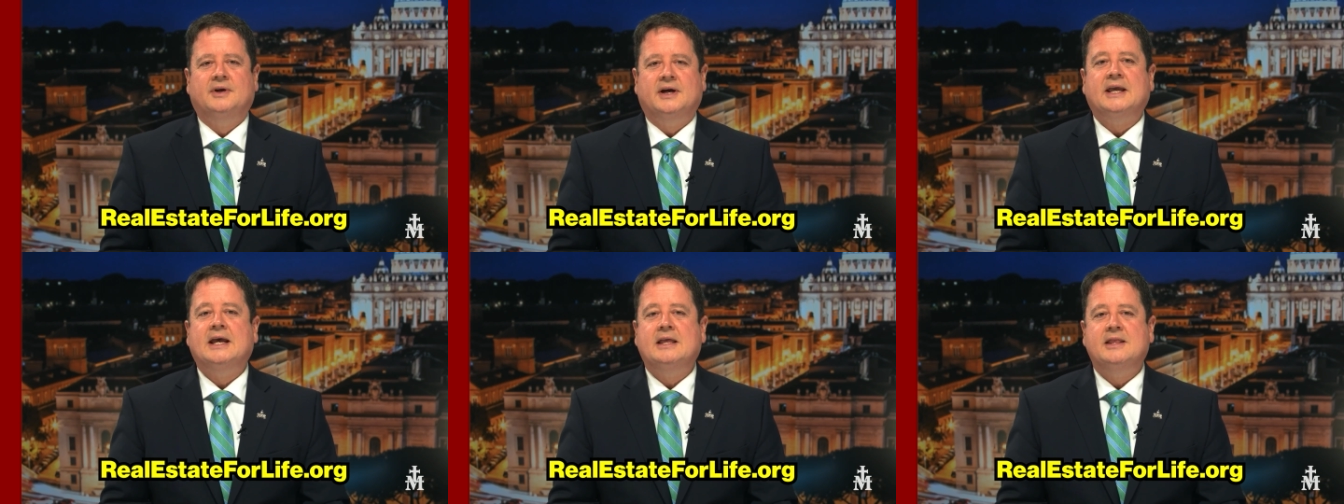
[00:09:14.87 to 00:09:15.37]

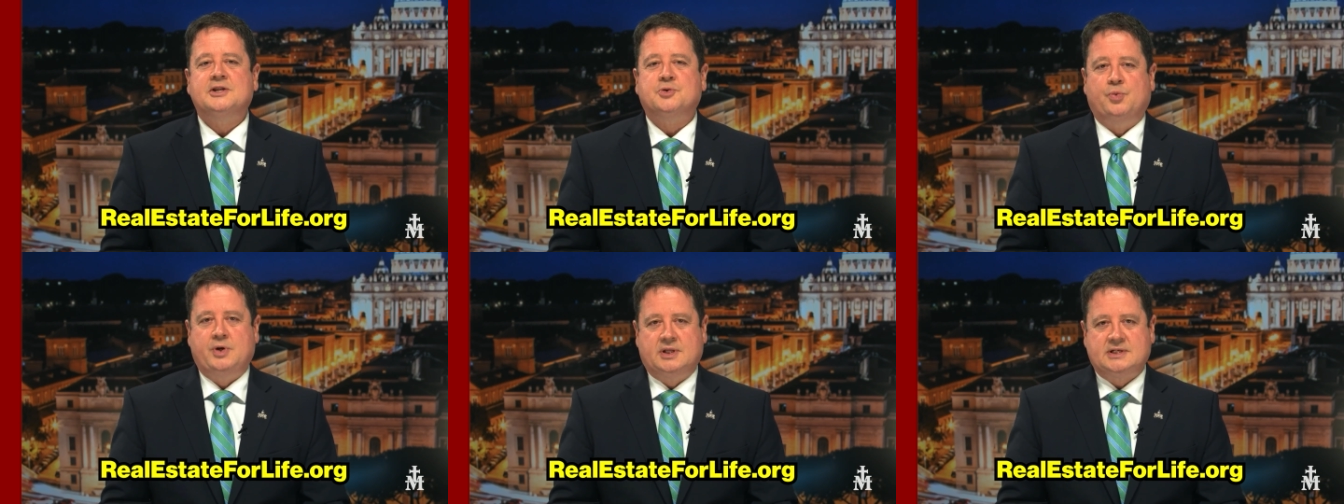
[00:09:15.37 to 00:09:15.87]
Again, that's
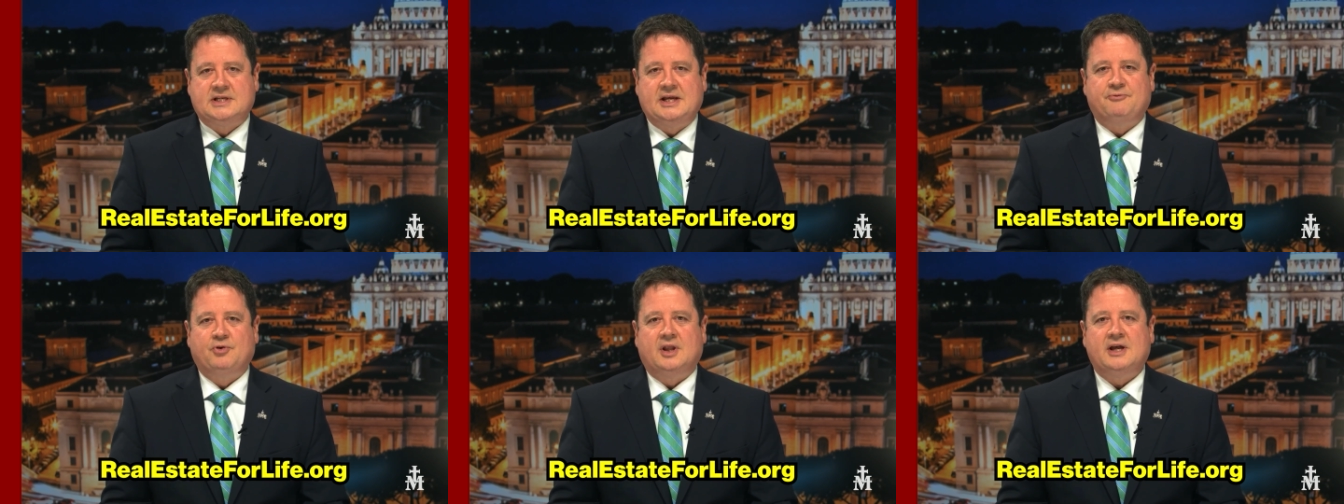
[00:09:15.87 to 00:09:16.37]

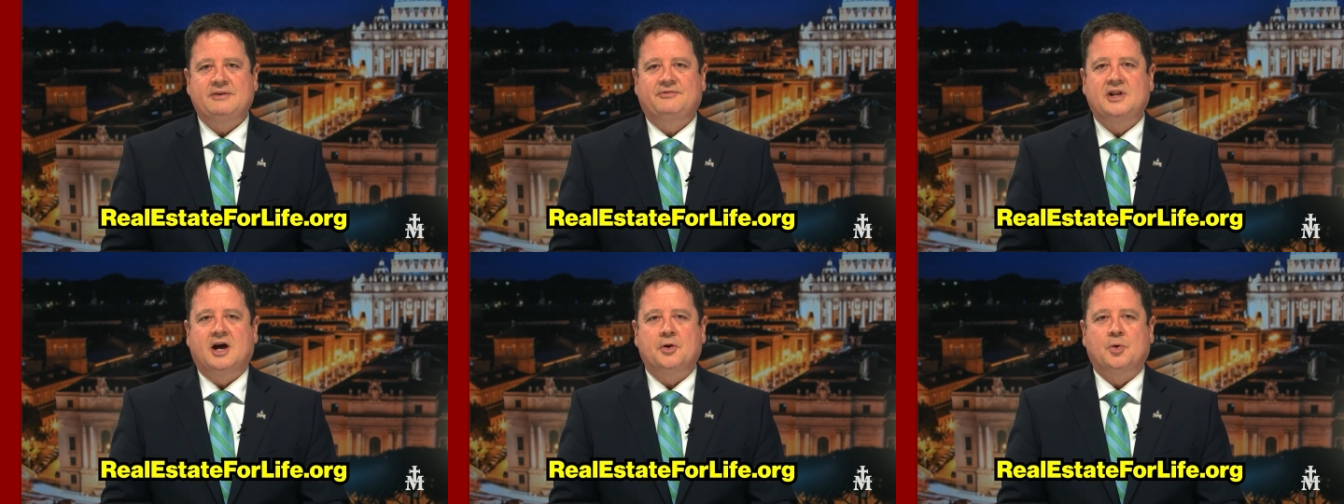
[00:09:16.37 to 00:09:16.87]

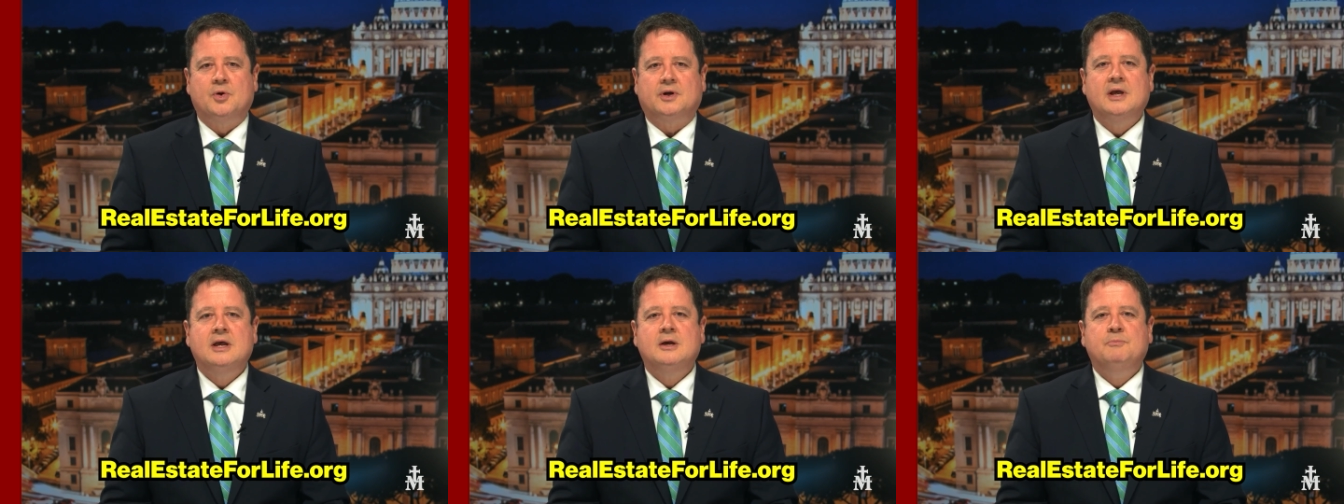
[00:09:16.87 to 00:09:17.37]
realestateforlife.org.